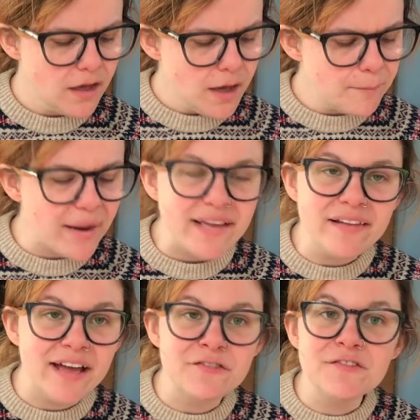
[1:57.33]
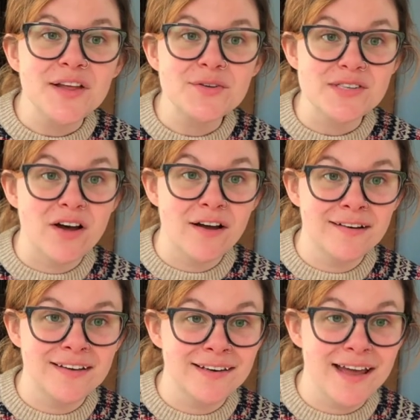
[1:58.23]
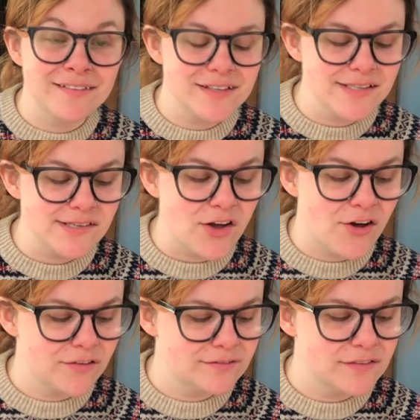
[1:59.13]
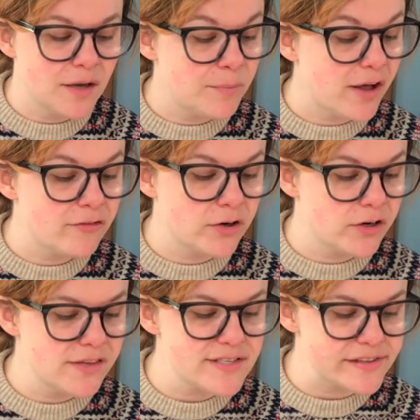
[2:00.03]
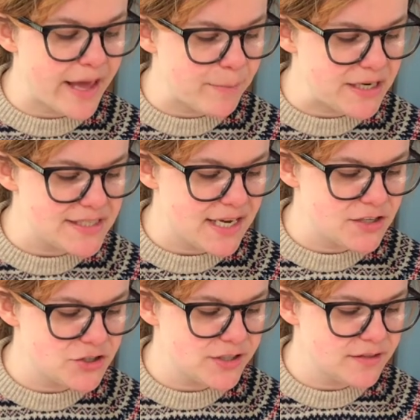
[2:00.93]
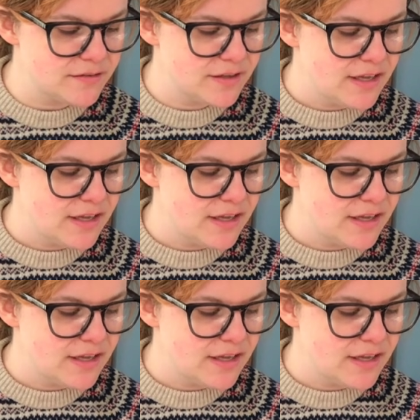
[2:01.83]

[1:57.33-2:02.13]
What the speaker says: My life flows on in endless song above earth's lamentation.